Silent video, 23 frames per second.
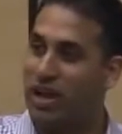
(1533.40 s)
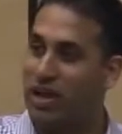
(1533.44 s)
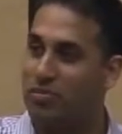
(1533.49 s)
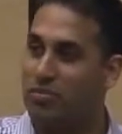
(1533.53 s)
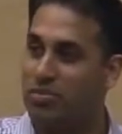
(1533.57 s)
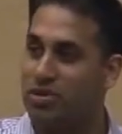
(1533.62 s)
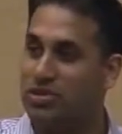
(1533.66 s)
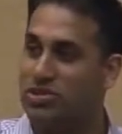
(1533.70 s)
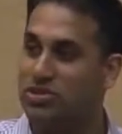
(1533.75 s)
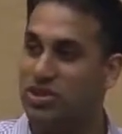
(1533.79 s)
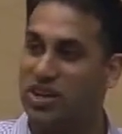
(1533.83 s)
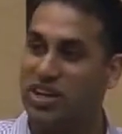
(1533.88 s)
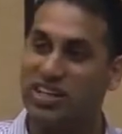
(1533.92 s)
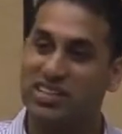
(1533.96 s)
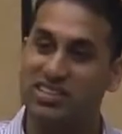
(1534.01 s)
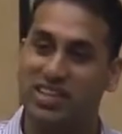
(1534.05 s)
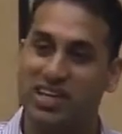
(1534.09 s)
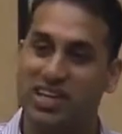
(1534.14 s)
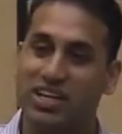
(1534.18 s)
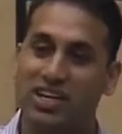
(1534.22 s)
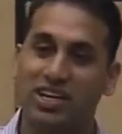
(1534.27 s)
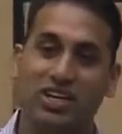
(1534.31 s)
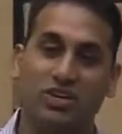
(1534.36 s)
sample. So I
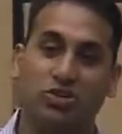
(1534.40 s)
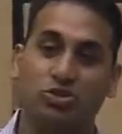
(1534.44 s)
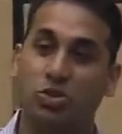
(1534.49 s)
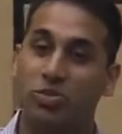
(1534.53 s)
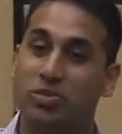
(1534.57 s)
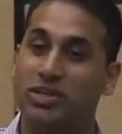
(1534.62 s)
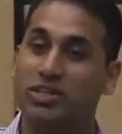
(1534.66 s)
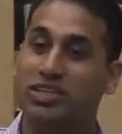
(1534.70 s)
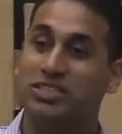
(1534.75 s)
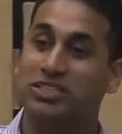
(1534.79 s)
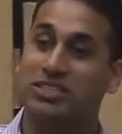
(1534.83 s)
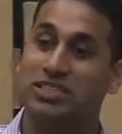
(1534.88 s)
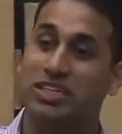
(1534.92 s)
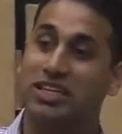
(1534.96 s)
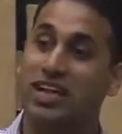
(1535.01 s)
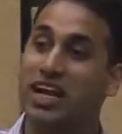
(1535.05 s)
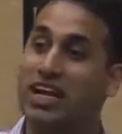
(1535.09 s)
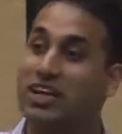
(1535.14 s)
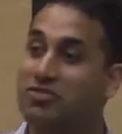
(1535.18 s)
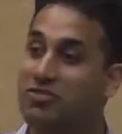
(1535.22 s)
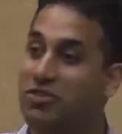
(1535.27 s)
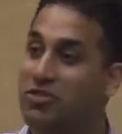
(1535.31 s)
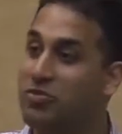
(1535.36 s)
can say, show me just the
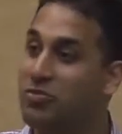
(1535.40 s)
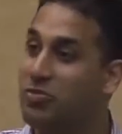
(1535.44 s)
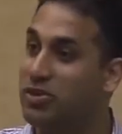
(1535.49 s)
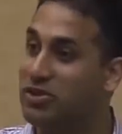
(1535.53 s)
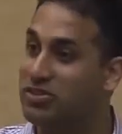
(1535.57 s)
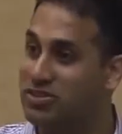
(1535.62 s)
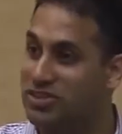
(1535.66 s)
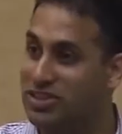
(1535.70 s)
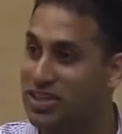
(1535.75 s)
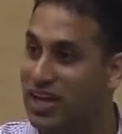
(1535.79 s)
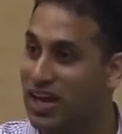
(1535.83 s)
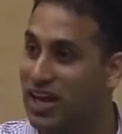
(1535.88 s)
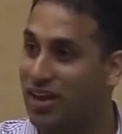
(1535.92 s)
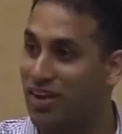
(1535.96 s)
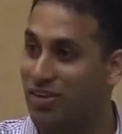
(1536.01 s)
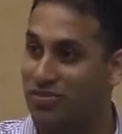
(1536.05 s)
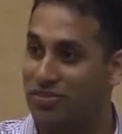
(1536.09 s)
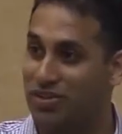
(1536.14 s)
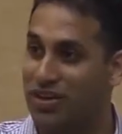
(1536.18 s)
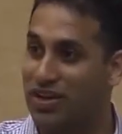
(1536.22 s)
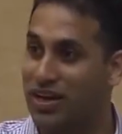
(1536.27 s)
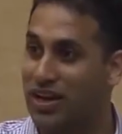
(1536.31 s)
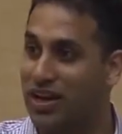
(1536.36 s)
95th
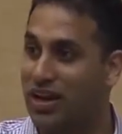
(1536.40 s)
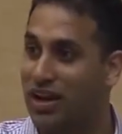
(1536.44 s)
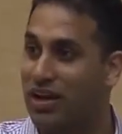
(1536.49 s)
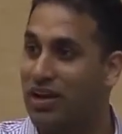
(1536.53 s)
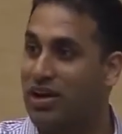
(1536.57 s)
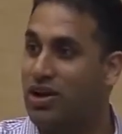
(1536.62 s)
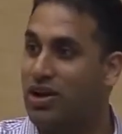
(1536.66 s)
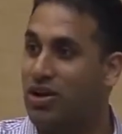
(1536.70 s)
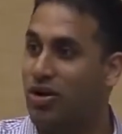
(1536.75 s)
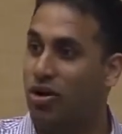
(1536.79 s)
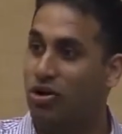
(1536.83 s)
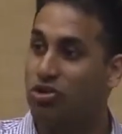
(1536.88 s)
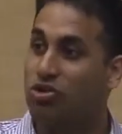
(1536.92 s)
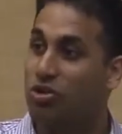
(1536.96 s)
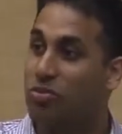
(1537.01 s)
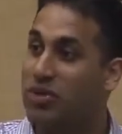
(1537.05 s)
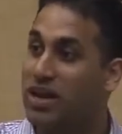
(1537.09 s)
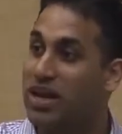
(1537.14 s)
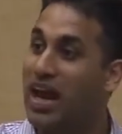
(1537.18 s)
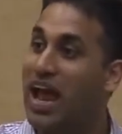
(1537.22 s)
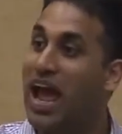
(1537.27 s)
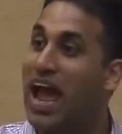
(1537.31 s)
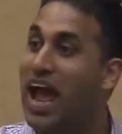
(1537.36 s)
percentile of the data, or show
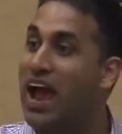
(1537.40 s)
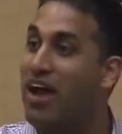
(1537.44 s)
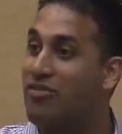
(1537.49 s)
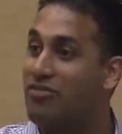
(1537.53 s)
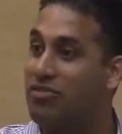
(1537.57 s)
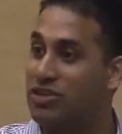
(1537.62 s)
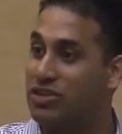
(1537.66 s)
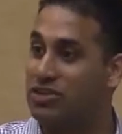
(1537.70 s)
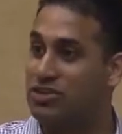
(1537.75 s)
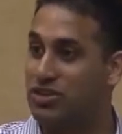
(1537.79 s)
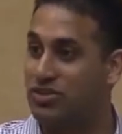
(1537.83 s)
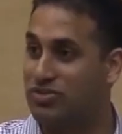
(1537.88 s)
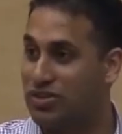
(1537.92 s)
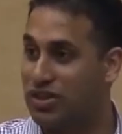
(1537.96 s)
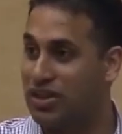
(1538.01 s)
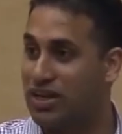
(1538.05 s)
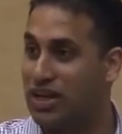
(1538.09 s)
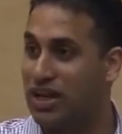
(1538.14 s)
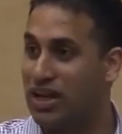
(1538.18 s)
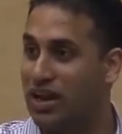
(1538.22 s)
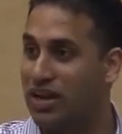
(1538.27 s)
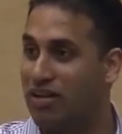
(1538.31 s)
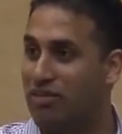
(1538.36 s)
me an average of
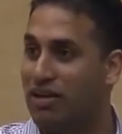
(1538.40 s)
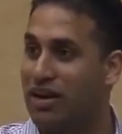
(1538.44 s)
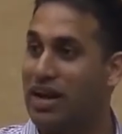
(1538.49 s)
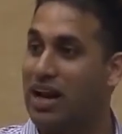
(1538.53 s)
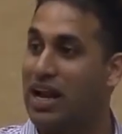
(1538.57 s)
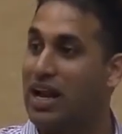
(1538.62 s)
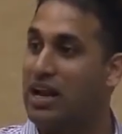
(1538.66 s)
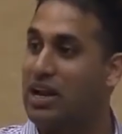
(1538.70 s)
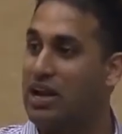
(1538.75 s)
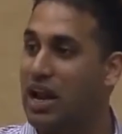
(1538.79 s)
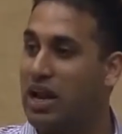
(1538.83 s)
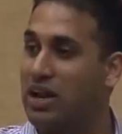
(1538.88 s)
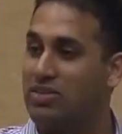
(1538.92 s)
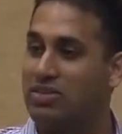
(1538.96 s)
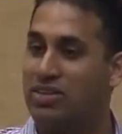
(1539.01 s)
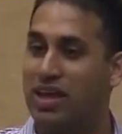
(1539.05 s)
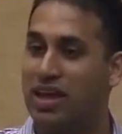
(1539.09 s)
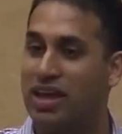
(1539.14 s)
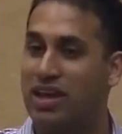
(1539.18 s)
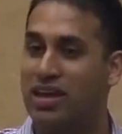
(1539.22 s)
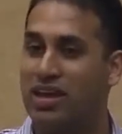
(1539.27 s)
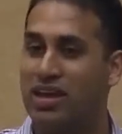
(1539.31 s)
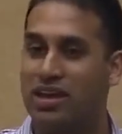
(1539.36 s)
the data, right? And
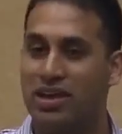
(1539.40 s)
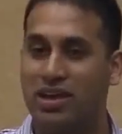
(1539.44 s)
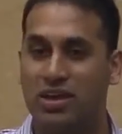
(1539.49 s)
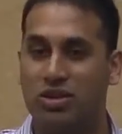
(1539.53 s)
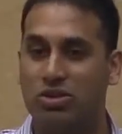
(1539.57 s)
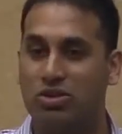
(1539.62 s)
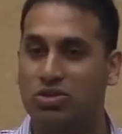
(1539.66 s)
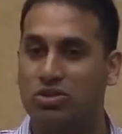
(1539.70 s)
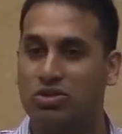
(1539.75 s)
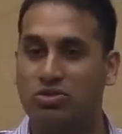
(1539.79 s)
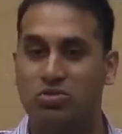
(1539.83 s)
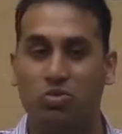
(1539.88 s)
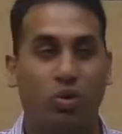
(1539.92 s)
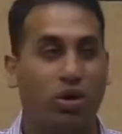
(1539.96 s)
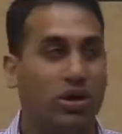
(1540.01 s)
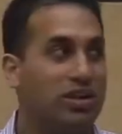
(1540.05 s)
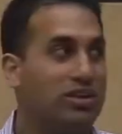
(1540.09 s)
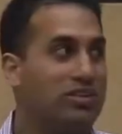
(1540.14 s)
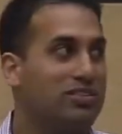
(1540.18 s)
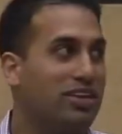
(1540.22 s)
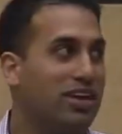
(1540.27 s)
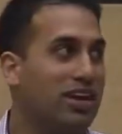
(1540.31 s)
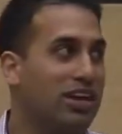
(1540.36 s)
say, you
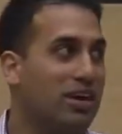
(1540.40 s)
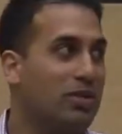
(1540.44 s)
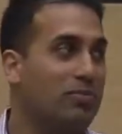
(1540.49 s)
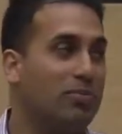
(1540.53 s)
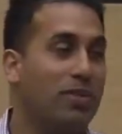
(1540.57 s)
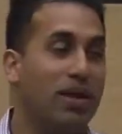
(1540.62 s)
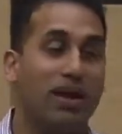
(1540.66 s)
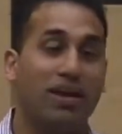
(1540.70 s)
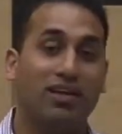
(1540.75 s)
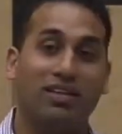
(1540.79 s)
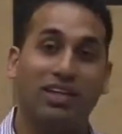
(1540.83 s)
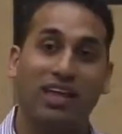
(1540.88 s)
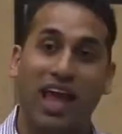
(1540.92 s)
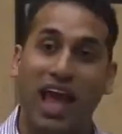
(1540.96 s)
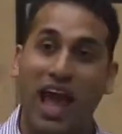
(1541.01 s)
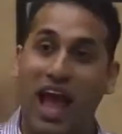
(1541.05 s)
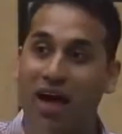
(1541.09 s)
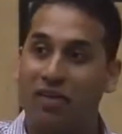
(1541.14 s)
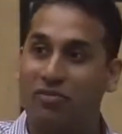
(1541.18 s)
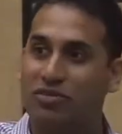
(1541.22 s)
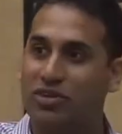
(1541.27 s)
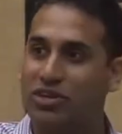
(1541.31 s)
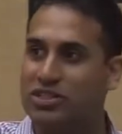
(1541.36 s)
want to say, compare the
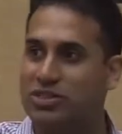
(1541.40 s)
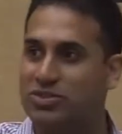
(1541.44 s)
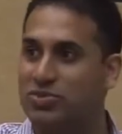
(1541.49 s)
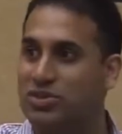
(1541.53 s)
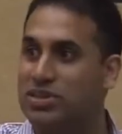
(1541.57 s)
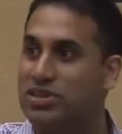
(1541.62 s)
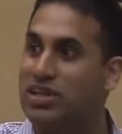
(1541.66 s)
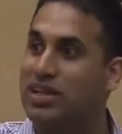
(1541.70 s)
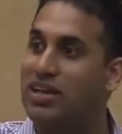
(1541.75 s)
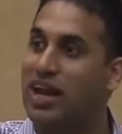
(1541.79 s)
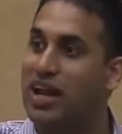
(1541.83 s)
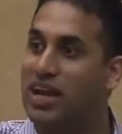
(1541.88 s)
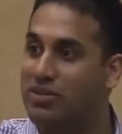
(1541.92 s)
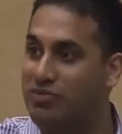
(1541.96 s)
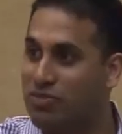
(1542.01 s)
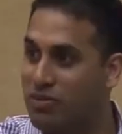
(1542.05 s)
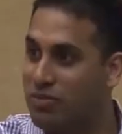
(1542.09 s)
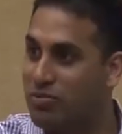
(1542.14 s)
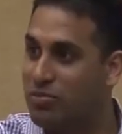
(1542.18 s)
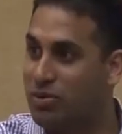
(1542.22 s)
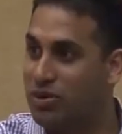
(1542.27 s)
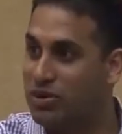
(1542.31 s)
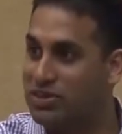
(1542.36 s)
average with the
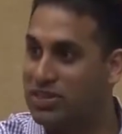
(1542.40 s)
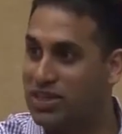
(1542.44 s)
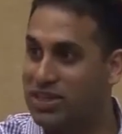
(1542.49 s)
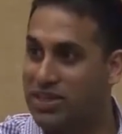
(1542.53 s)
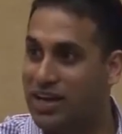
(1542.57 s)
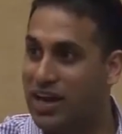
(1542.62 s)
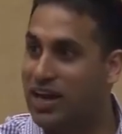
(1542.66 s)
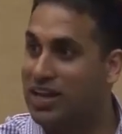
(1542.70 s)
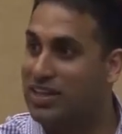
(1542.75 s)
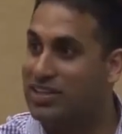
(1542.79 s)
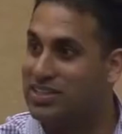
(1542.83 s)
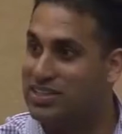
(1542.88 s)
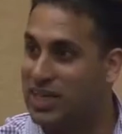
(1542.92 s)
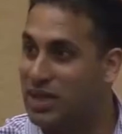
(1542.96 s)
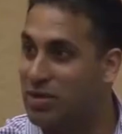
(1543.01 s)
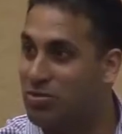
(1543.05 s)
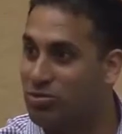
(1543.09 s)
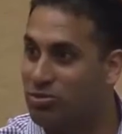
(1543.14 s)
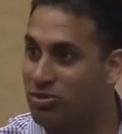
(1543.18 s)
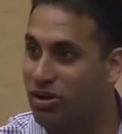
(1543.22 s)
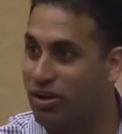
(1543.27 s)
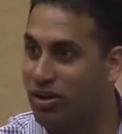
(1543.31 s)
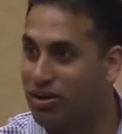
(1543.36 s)
95th percentile in the
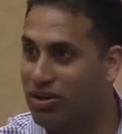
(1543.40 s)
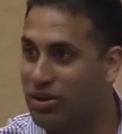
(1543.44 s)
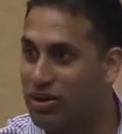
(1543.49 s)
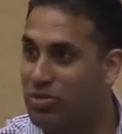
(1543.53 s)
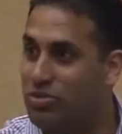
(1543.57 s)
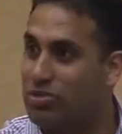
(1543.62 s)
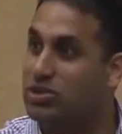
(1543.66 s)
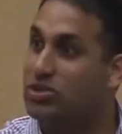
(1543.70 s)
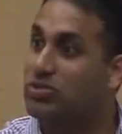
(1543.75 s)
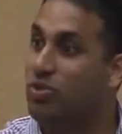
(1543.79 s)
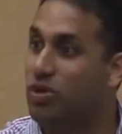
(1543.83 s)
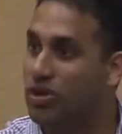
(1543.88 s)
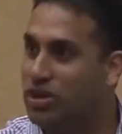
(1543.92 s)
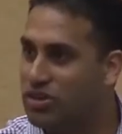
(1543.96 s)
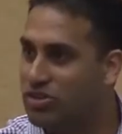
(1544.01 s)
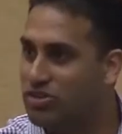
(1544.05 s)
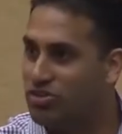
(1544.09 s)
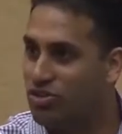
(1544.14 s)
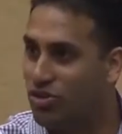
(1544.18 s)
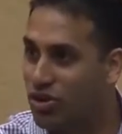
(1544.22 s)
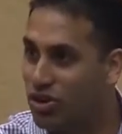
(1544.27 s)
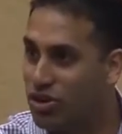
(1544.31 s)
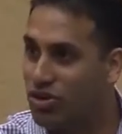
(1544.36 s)
same chart, which is what
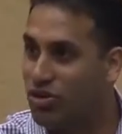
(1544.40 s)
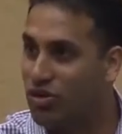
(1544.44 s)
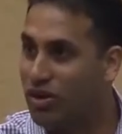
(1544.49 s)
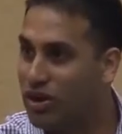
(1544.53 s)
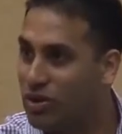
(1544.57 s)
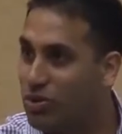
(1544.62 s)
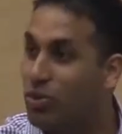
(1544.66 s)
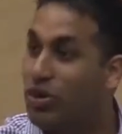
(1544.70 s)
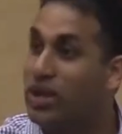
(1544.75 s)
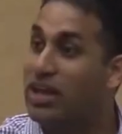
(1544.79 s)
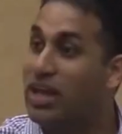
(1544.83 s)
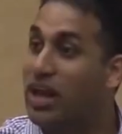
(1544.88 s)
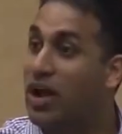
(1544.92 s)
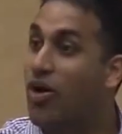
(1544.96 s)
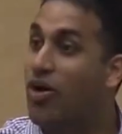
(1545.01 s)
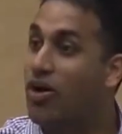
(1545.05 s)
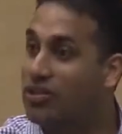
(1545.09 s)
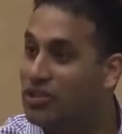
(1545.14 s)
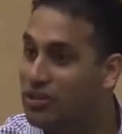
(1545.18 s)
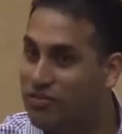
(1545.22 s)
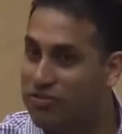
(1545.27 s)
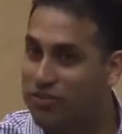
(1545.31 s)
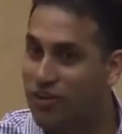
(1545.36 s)
he's showing you, and doing that
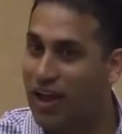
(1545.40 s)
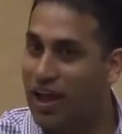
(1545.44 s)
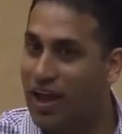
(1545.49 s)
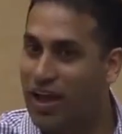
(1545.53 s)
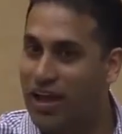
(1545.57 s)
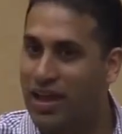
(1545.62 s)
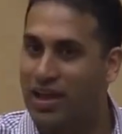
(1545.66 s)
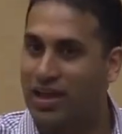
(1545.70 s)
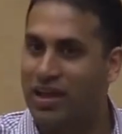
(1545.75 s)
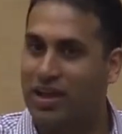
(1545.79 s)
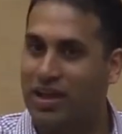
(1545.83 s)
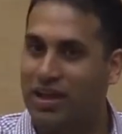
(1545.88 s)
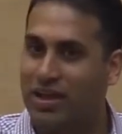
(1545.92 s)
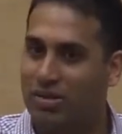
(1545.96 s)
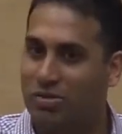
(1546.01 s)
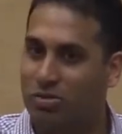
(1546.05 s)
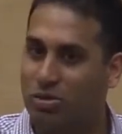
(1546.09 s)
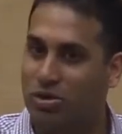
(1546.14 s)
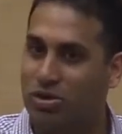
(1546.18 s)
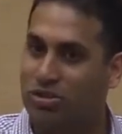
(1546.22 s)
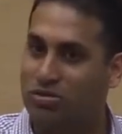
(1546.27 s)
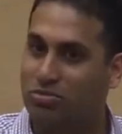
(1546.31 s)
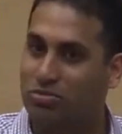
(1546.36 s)
on the fly
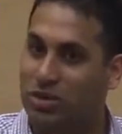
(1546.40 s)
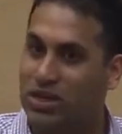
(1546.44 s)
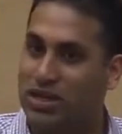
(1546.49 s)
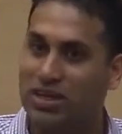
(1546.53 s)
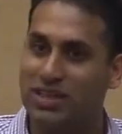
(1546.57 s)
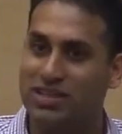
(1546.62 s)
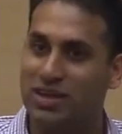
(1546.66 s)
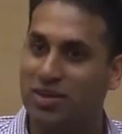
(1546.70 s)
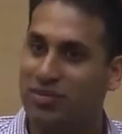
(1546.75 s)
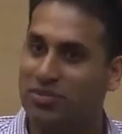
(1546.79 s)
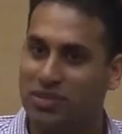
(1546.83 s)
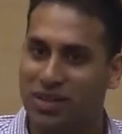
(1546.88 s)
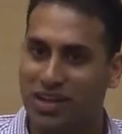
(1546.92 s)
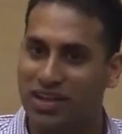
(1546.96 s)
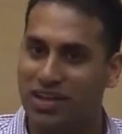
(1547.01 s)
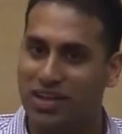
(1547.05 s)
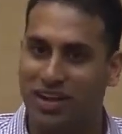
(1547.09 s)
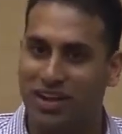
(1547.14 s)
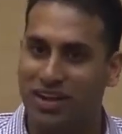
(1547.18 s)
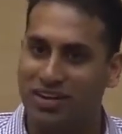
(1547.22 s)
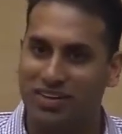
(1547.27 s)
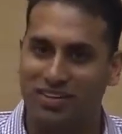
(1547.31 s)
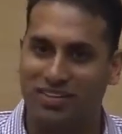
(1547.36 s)
would be
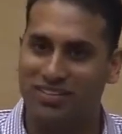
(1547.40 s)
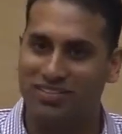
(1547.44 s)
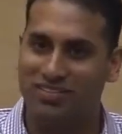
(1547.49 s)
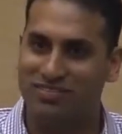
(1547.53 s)
something that,